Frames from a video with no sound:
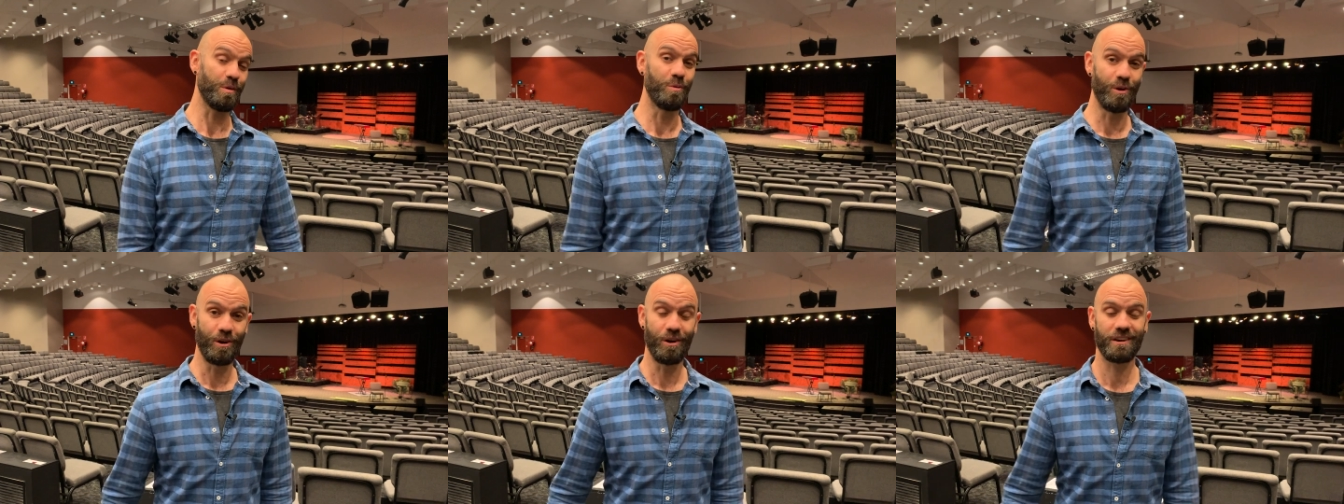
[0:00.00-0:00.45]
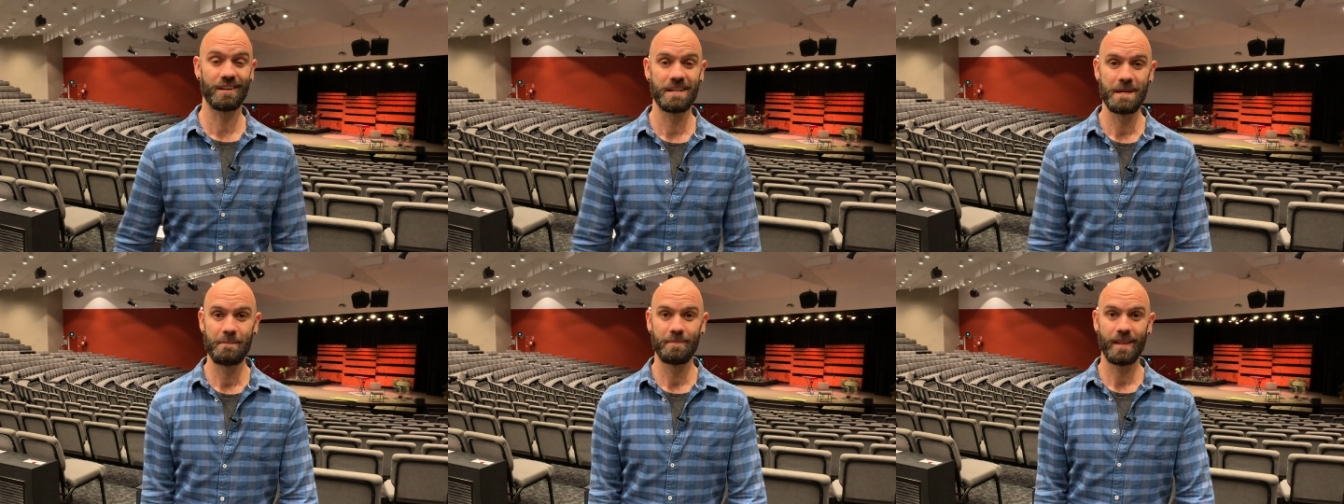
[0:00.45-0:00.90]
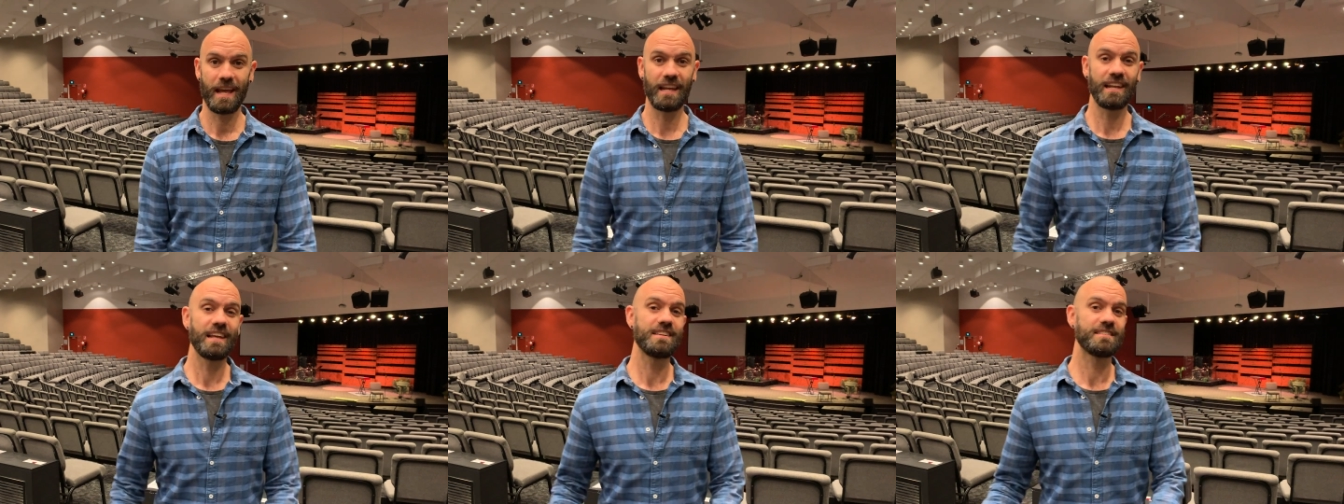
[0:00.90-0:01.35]
to work.
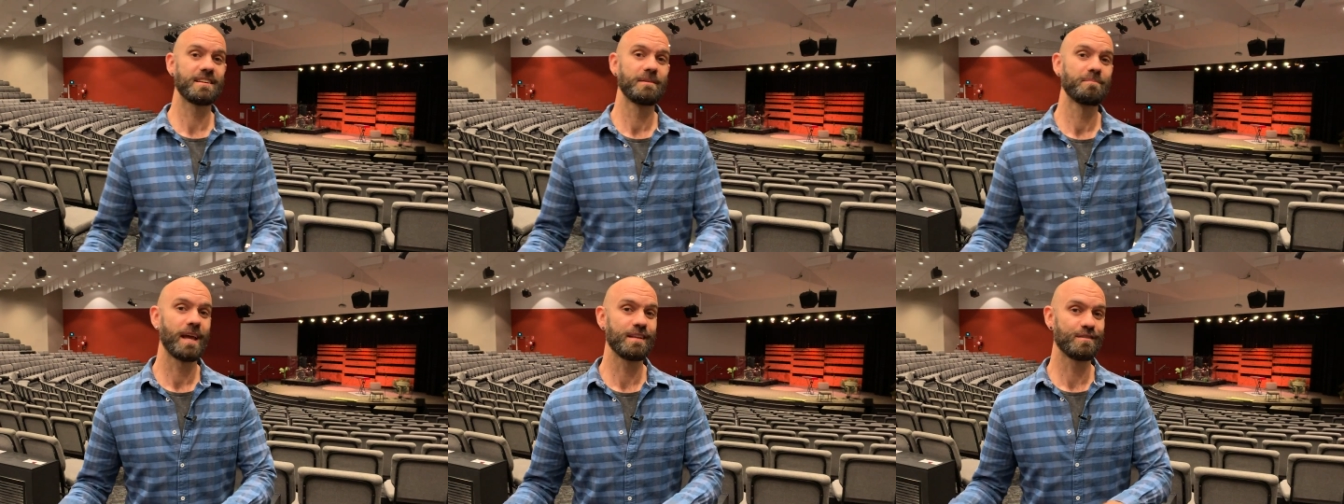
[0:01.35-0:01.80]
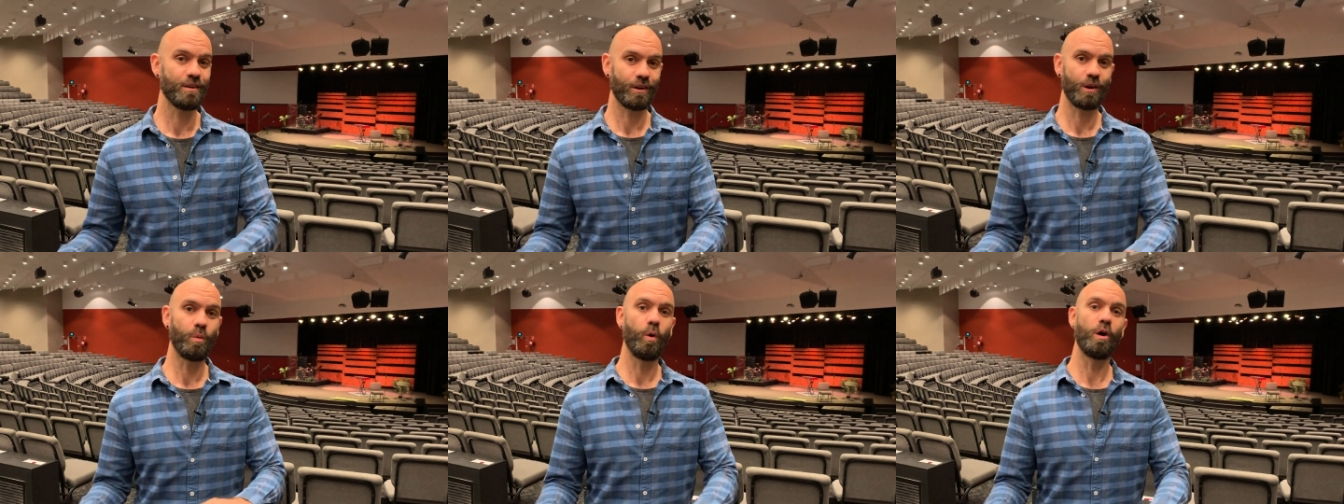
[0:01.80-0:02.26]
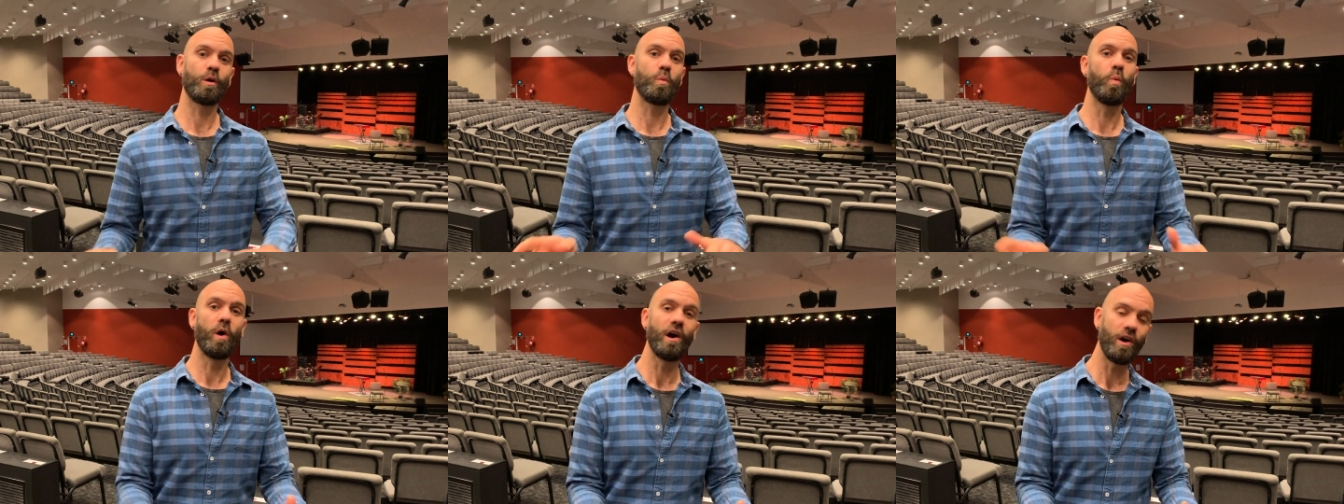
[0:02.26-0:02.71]
At least, it's not going to work
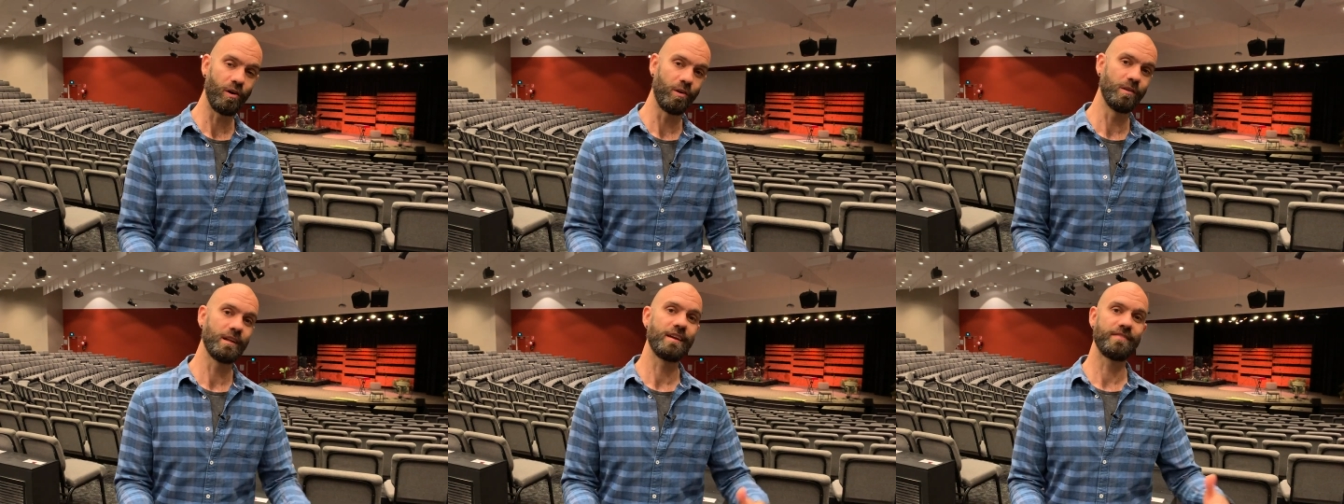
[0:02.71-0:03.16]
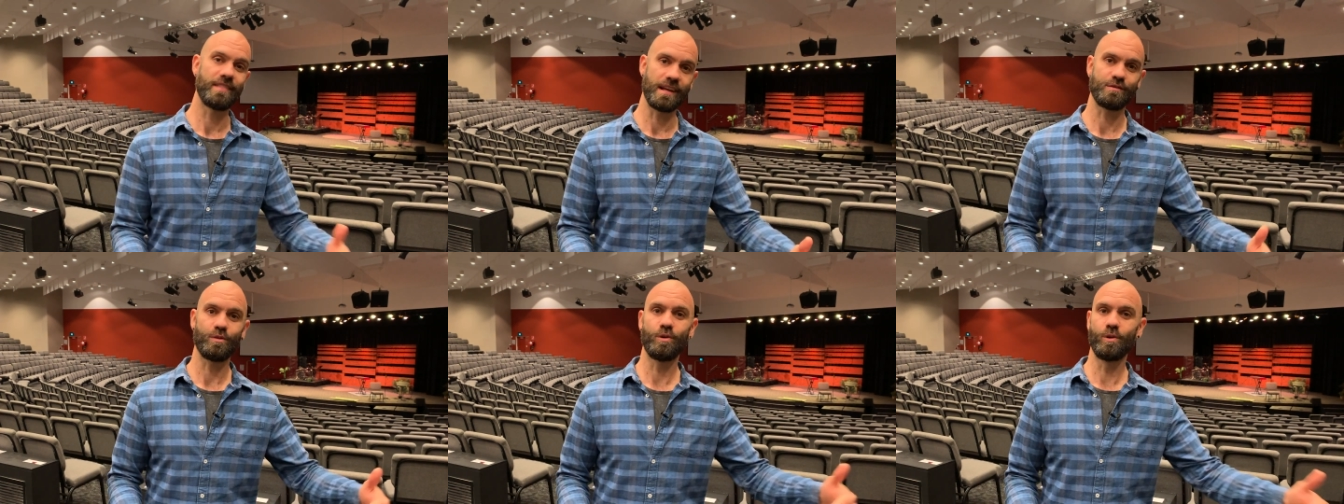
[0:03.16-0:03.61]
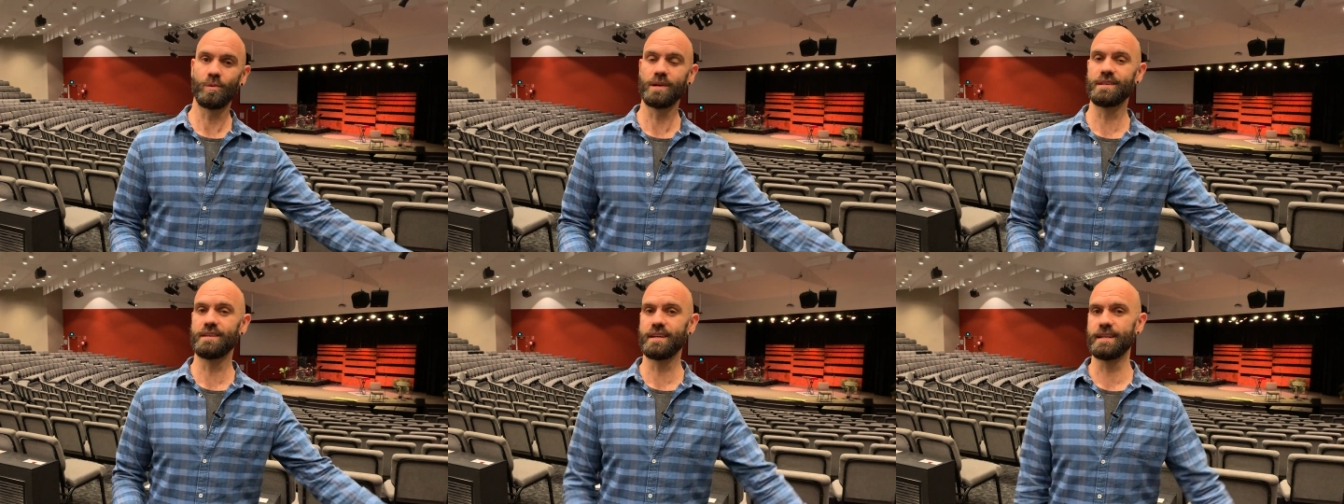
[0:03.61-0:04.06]
well if that's all
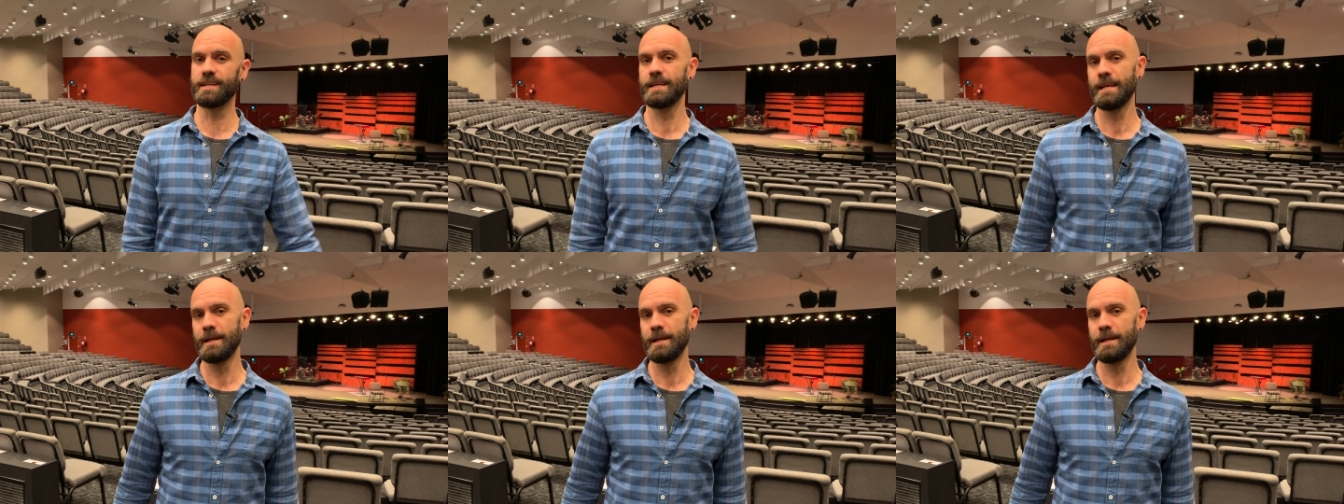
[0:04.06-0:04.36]
we did.